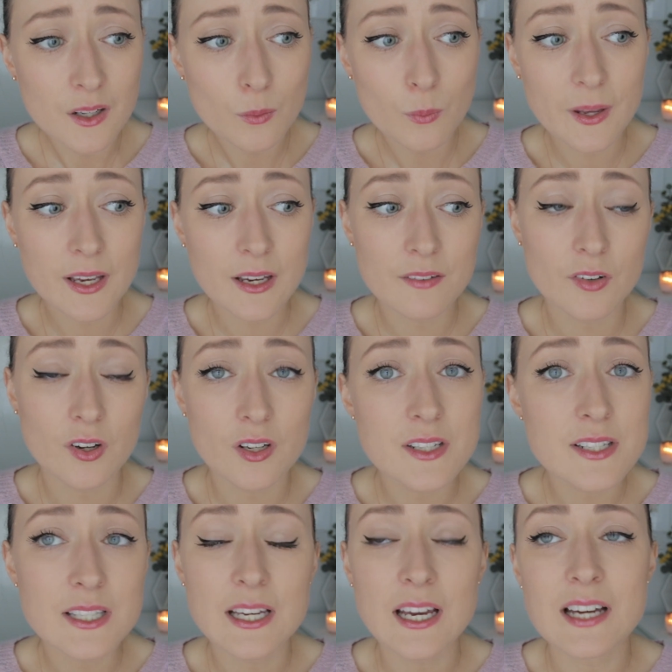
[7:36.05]
We have
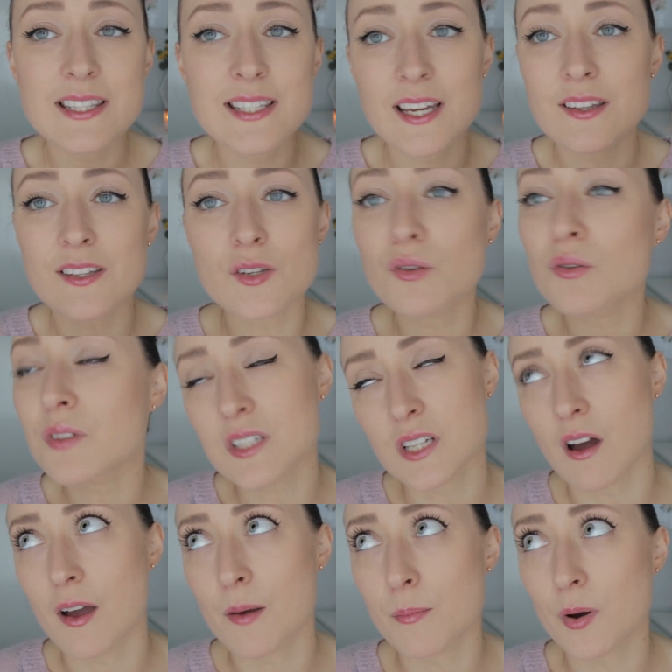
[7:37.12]
honestly, I say this all the time,